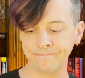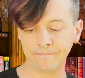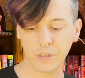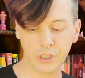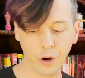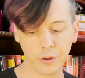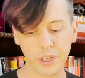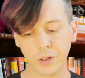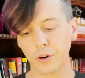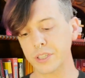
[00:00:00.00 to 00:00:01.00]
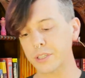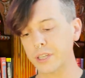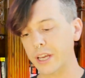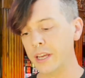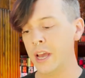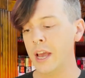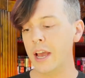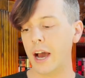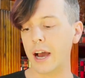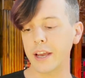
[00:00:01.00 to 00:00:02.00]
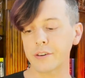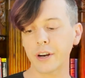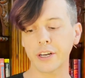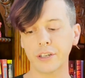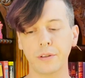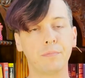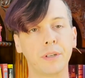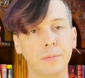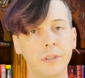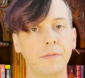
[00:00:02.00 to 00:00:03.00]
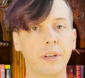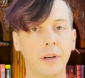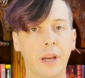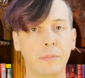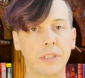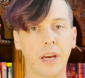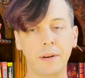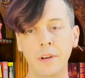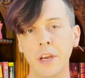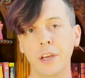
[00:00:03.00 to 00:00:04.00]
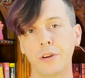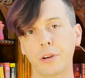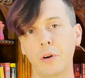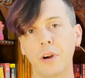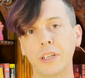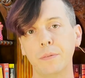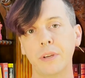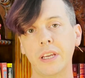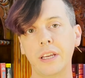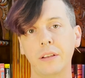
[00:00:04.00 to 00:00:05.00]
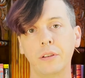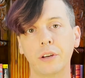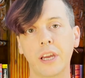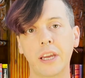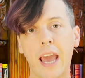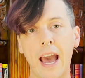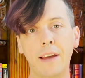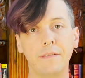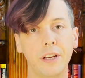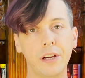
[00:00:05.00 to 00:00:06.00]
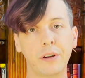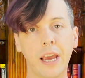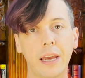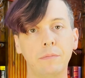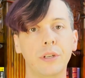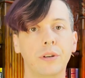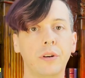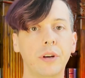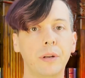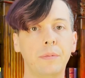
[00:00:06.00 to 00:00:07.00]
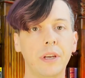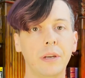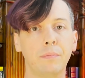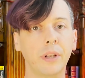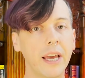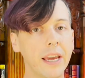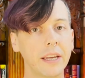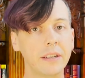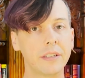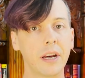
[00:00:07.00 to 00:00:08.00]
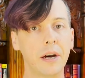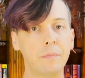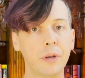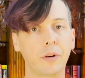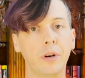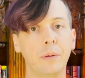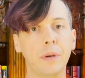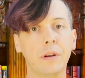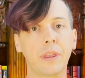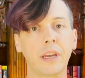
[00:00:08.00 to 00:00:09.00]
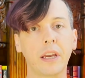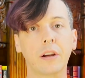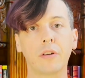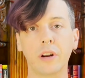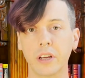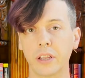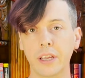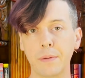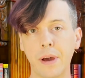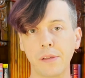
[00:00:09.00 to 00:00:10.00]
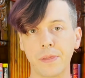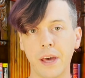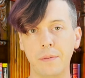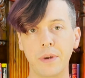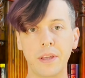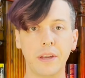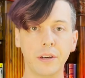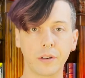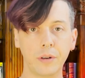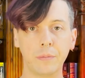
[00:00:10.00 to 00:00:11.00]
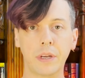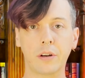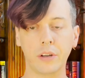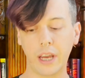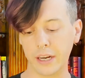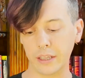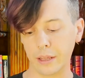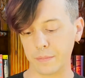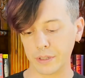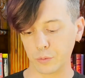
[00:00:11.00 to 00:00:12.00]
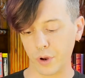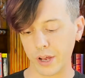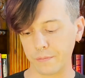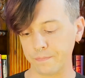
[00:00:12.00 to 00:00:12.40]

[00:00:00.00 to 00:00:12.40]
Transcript: So this course is a introduction to the principles of video game design. You're going to be looking at video games, you're going to be playing some, you're going to be thinking critically about them, and then you're going to be creating them as well.